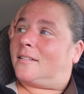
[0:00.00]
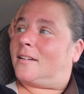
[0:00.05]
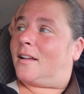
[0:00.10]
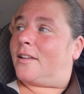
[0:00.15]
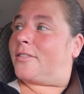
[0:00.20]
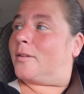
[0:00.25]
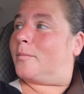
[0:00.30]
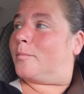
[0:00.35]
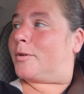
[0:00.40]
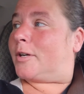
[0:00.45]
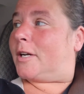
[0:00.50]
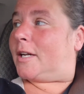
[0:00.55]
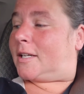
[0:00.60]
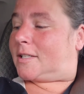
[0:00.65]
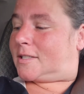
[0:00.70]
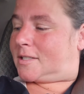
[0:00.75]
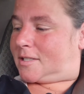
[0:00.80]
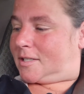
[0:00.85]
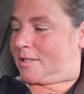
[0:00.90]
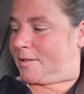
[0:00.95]
nothing
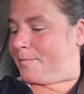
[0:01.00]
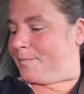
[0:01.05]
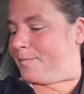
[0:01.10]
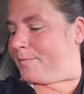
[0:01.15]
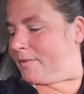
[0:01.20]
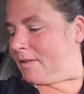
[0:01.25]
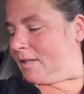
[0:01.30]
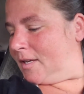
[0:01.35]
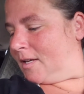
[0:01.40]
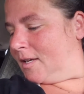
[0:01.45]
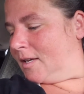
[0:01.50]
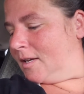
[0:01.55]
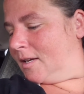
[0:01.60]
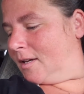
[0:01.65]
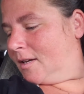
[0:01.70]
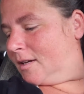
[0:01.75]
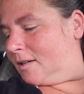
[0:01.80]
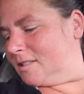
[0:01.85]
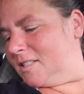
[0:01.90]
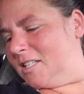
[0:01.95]
breaks.
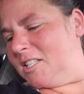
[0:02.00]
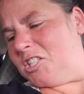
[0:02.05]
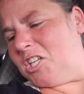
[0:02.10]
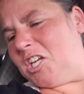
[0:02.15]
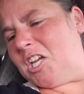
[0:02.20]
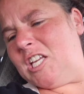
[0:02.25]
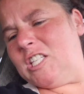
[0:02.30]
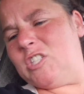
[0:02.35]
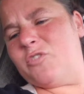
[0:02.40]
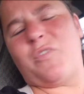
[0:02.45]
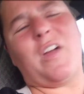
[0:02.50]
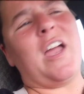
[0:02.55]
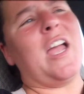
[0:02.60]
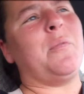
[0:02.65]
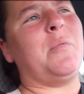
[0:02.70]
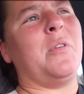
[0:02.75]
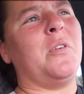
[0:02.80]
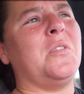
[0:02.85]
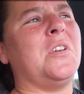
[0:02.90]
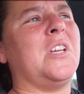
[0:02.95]
So he's like, it's fine,
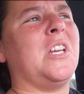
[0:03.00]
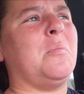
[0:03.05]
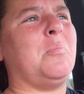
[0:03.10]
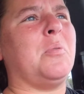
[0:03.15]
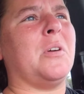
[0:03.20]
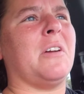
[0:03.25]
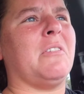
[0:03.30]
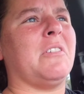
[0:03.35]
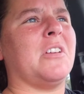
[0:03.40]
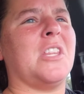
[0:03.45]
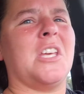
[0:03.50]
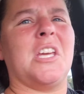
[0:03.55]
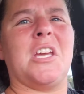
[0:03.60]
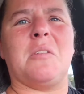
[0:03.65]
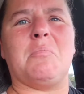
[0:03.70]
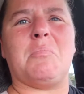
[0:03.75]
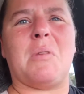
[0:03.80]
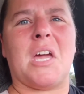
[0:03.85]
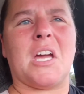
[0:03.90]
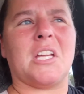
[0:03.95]
we don't need to put everything
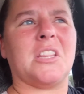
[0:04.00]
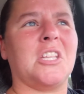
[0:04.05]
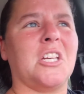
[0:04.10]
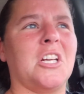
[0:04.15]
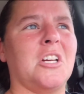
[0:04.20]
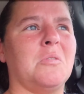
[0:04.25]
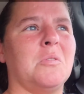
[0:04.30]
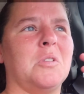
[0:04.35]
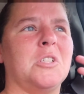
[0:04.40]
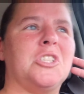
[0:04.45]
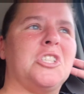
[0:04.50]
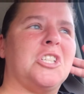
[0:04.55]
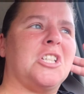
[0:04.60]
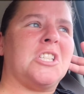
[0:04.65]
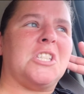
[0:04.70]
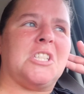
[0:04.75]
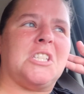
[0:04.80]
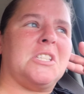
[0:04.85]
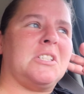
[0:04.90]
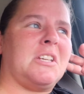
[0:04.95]
back there, we'll
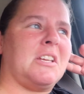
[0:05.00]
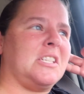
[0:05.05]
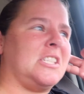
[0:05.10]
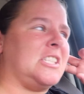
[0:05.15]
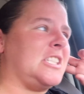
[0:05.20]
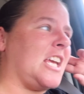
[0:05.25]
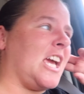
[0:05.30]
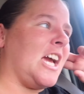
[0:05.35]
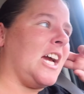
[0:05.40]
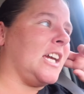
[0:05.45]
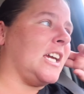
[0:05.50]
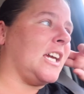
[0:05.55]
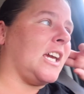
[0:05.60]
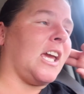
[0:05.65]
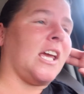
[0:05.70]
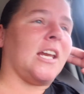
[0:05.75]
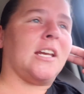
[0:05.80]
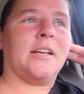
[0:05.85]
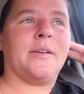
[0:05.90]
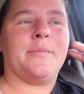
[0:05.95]
just stack
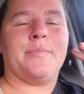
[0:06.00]
it.